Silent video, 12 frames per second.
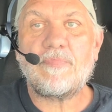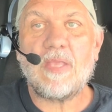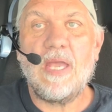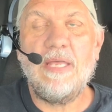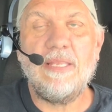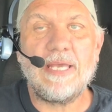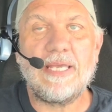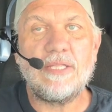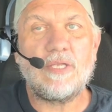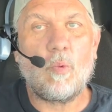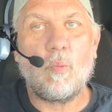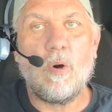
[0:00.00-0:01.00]
And they get
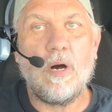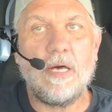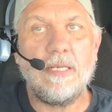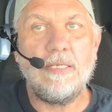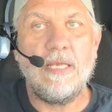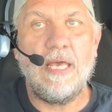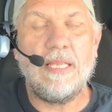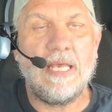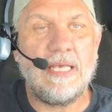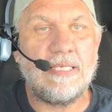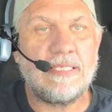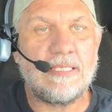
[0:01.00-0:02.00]
to one, and
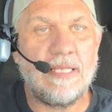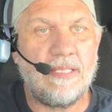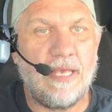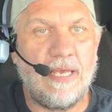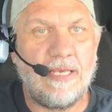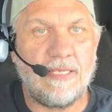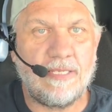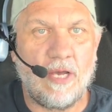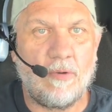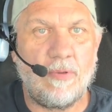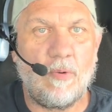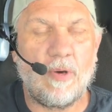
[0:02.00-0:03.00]
they
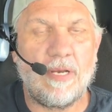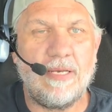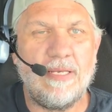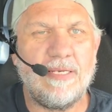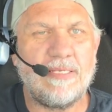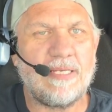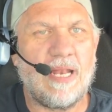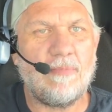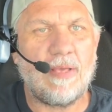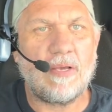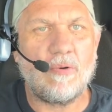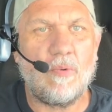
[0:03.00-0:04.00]
tell me what it is, and I'm
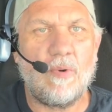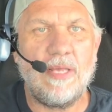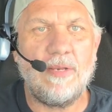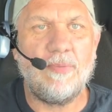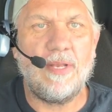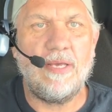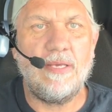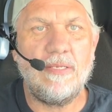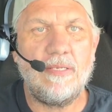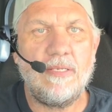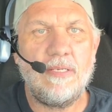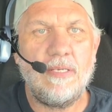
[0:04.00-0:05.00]
like, well, wait a minute.
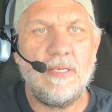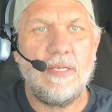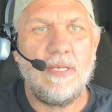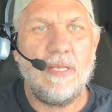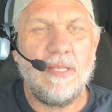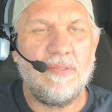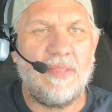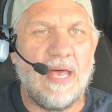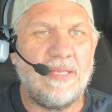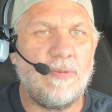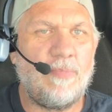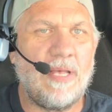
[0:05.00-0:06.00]

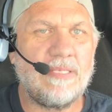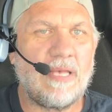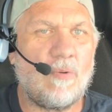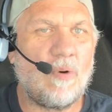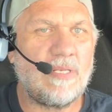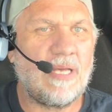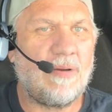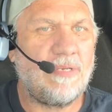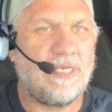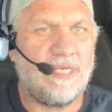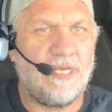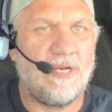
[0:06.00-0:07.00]
That depends on what time
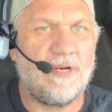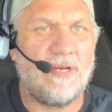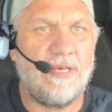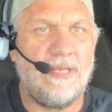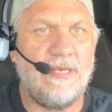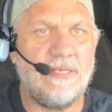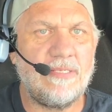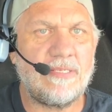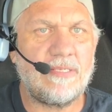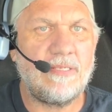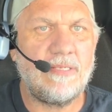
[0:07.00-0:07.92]
of year it is.